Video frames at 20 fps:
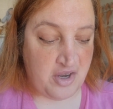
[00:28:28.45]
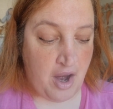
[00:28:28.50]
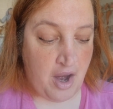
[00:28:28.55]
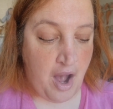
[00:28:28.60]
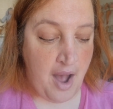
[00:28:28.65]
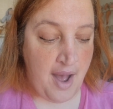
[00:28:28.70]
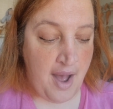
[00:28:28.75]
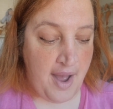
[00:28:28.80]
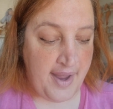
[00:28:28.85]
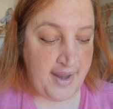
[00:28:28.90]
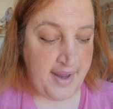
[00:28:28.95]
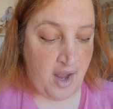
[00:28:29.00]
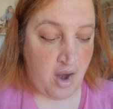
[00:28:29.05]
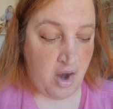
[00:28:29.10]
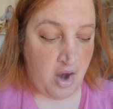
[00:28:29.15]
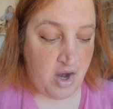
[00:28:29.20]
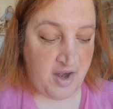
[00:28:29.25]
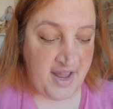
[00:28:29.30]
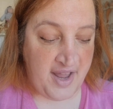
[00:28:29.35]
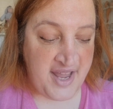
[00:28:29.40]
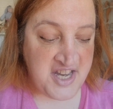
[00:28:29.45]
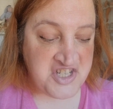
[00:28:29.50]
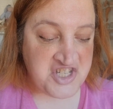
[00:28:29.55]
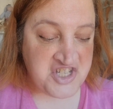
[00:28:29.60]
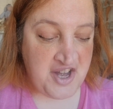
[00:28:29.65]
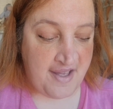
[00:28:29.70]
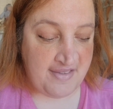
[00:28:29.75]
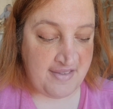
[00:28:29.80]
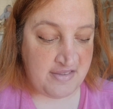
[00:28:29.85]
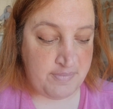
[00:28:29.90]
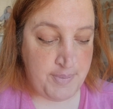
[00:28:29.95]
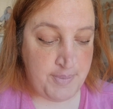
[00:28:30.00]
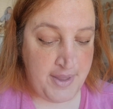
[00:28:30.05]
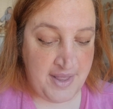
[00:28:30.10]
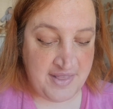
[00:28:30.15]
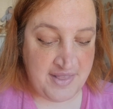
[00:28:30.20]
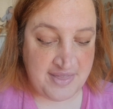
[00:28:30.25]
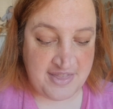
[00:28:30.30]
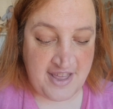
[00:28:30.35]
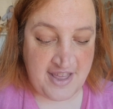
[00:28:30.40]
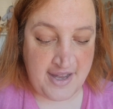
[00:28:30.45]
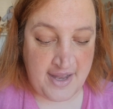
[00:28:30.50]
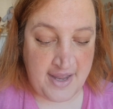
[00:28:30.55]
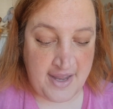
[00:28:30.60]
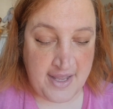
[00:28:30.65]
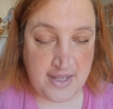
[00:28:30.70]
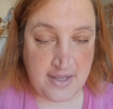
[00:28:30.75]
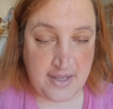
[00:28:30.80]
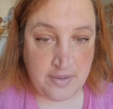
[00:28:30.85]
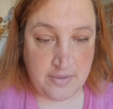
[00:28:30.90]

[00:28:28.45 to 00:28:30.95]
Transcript: IRHSP thinning,